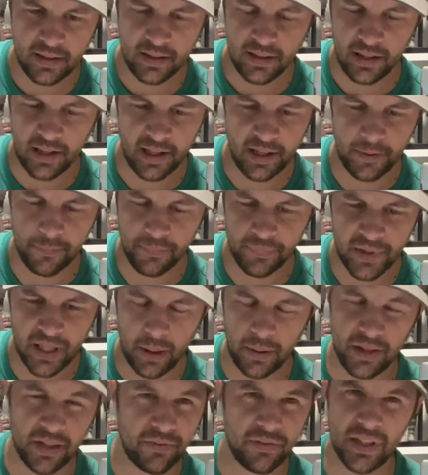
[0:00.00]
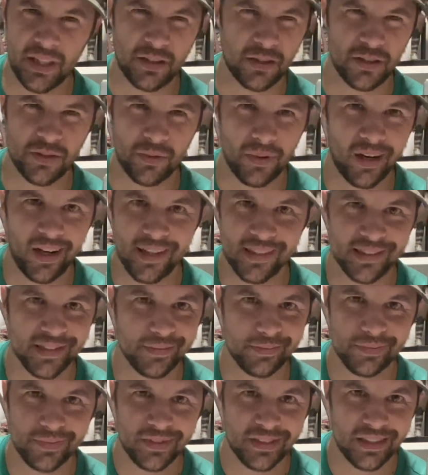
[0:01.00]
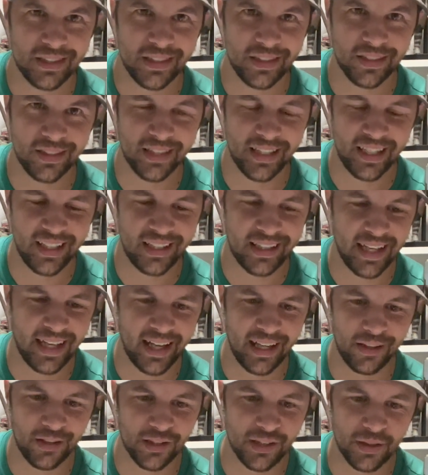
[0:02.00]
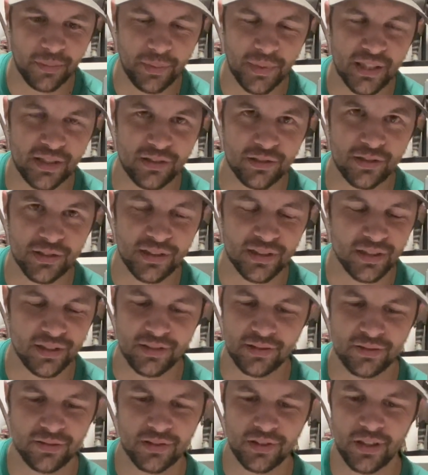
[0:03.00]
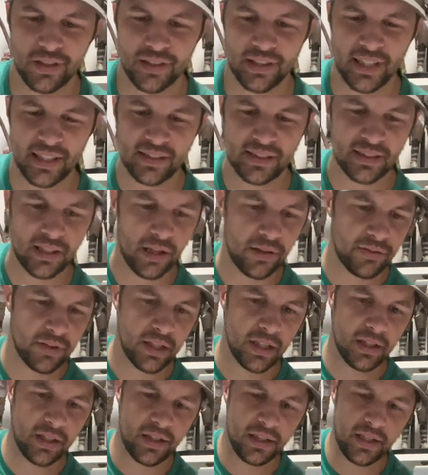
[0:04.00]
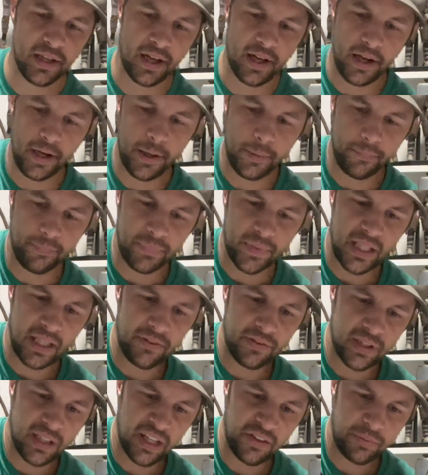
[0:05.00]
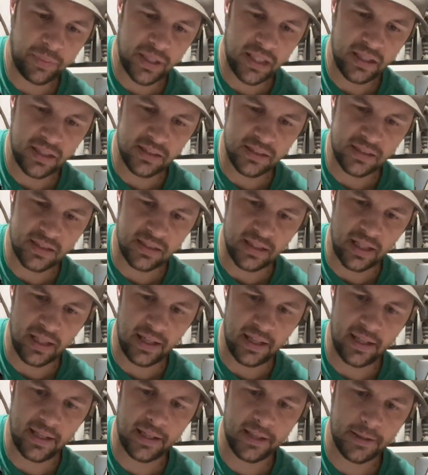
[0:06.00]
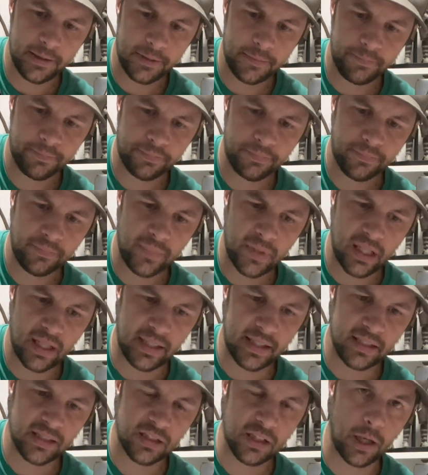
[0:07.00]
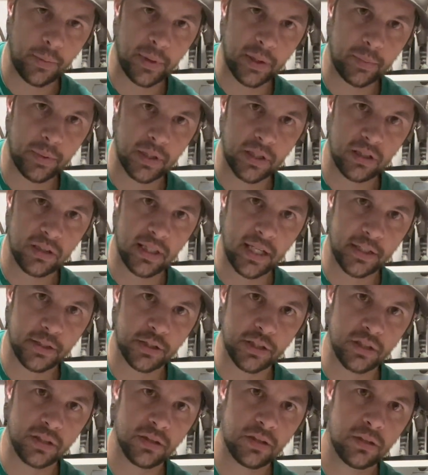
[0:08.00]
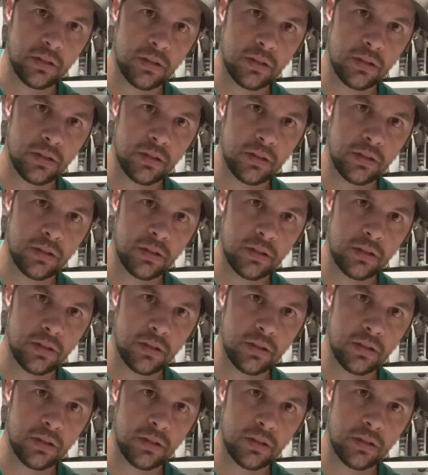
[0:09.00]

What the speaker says: the vehicles were awesome. They had all the missiles and all that stuff. He even left me his comic book collection.